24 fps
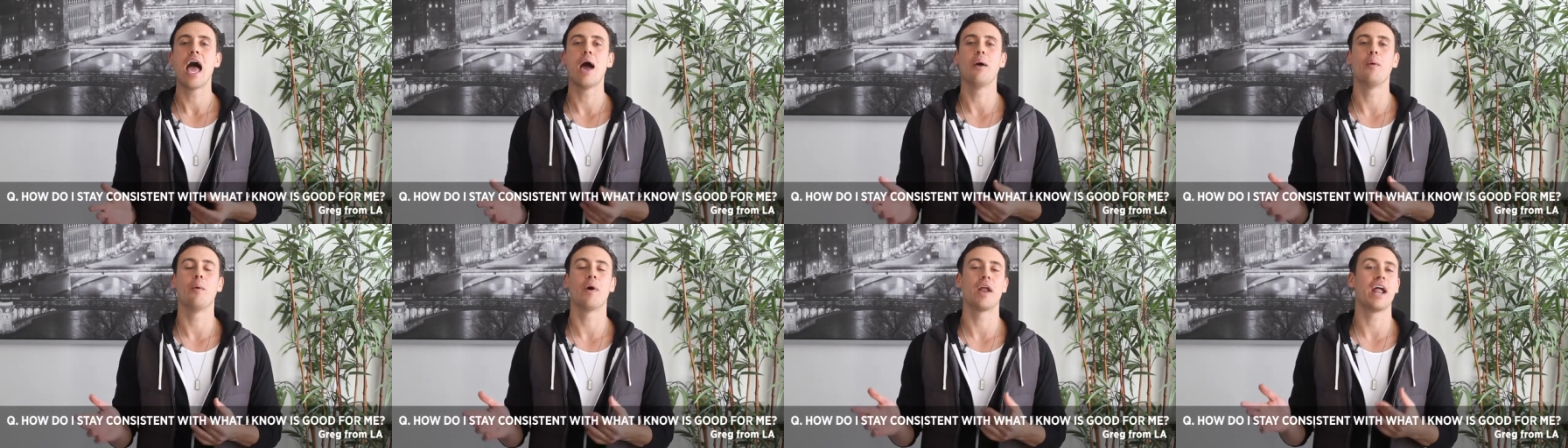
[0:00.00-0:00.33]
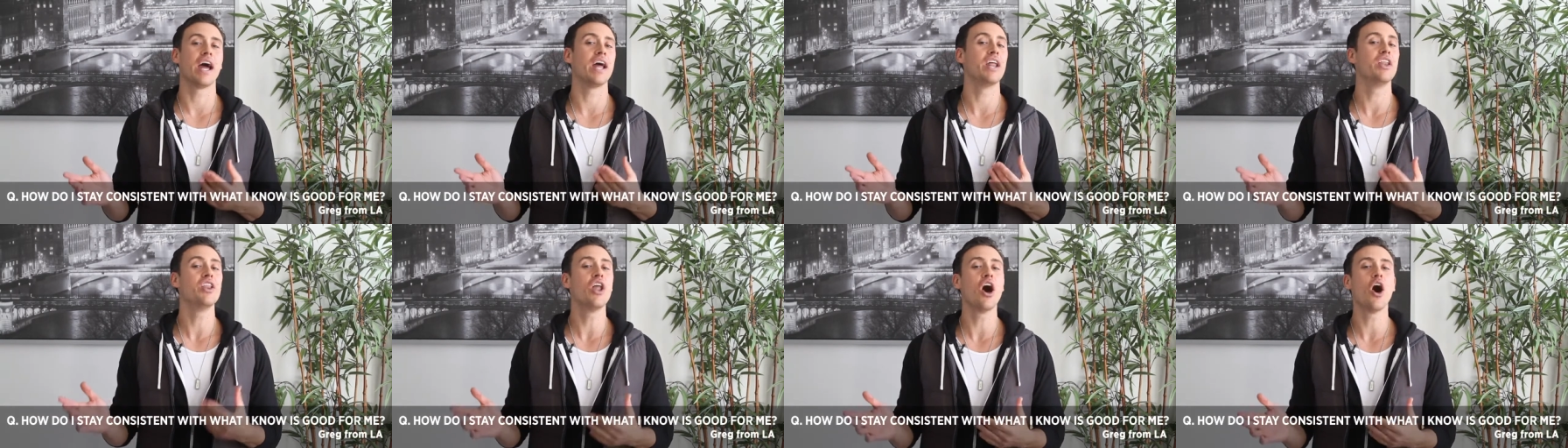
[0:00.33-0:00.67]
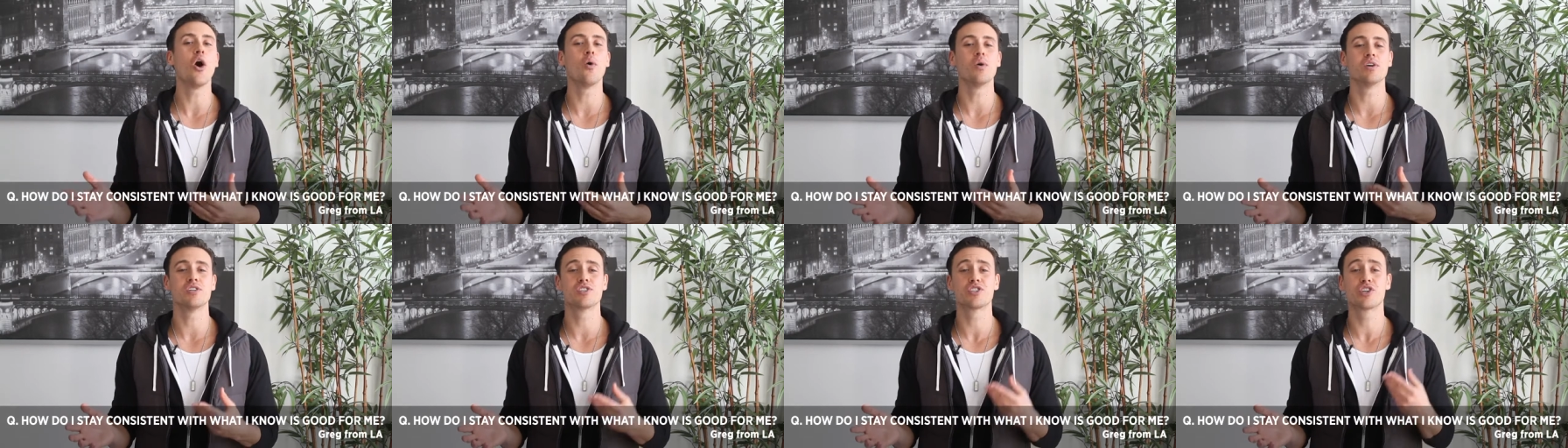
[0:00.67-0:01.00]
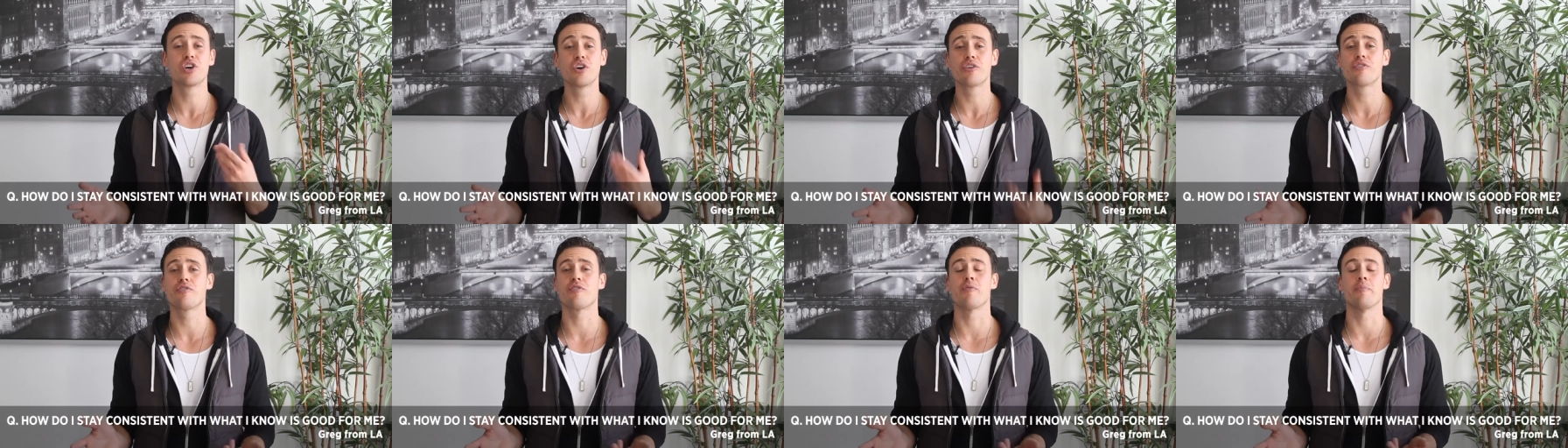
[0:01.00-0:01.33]
in what I know is
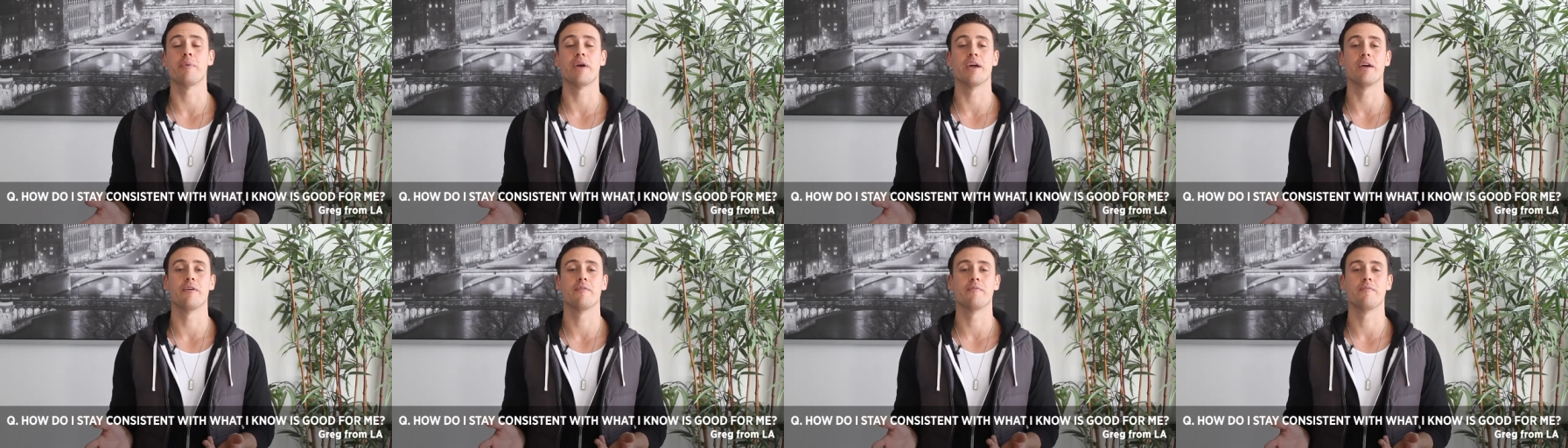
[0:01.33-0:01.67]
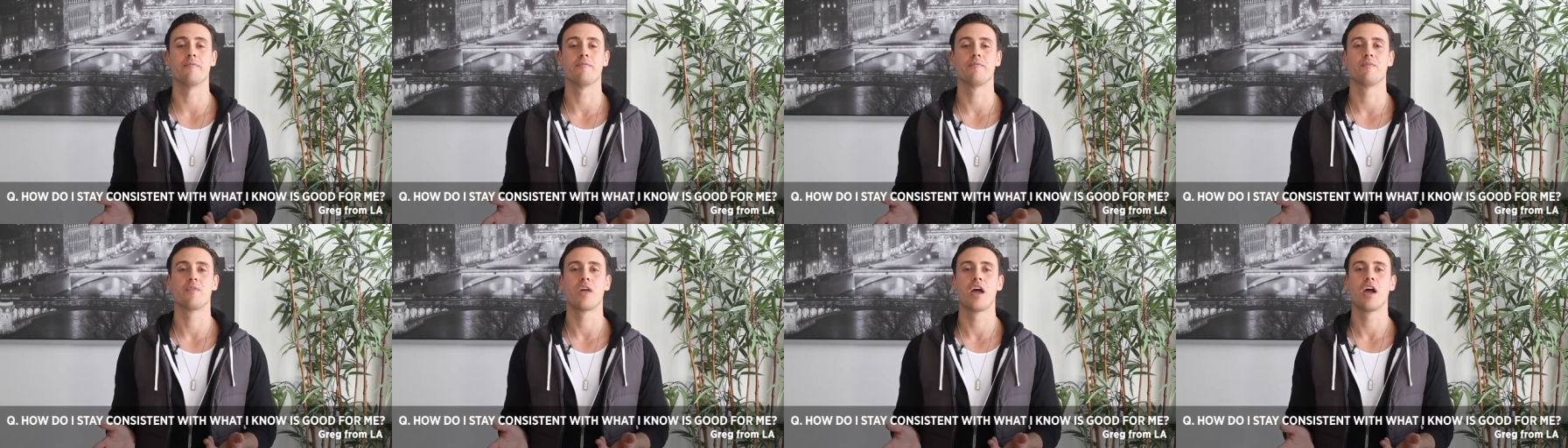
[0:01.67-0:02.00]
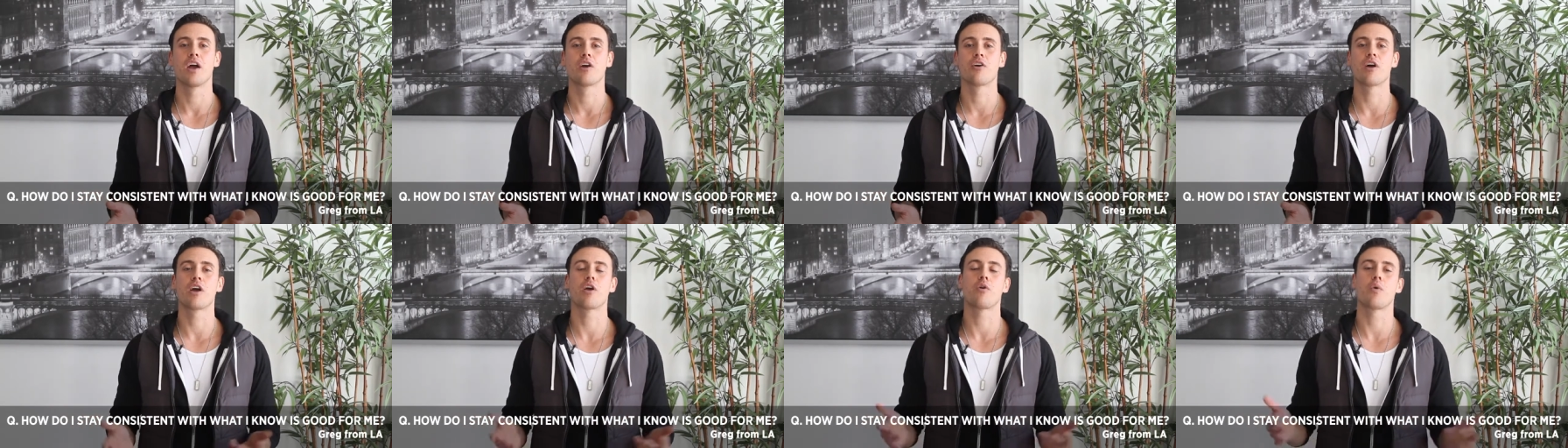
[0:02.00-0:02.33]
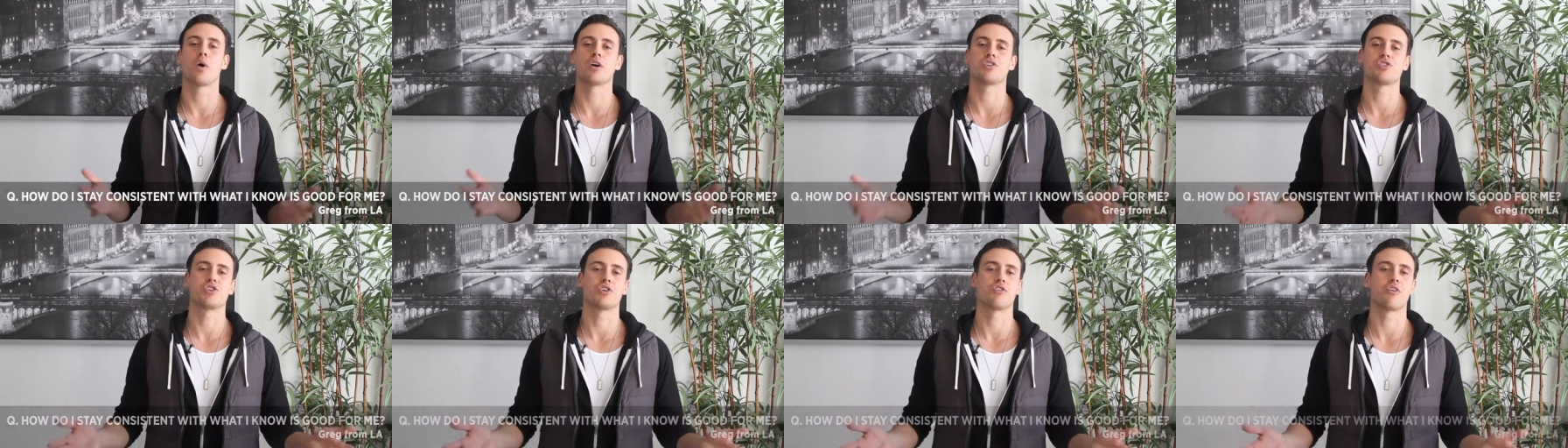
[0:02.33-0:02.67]
good for me? Great
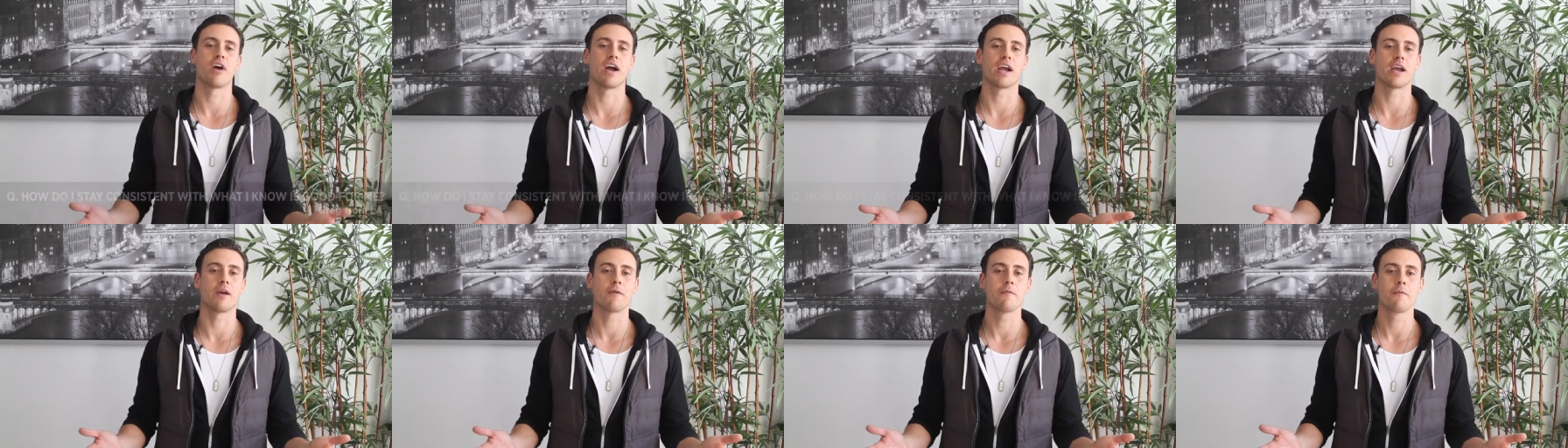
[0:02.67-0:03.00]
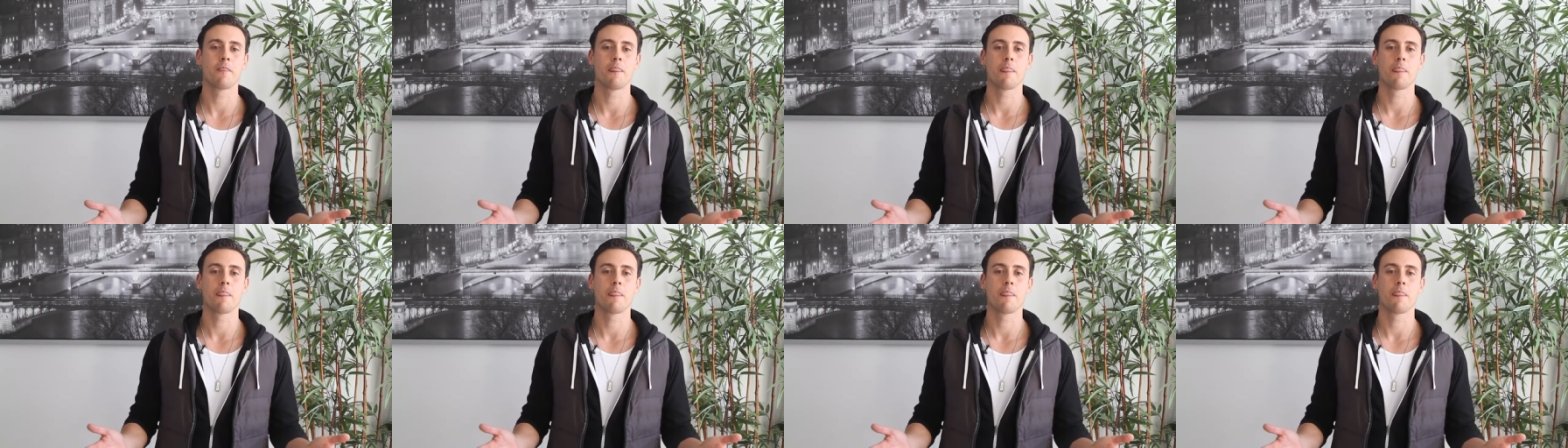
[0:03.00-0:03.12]
question, Greg.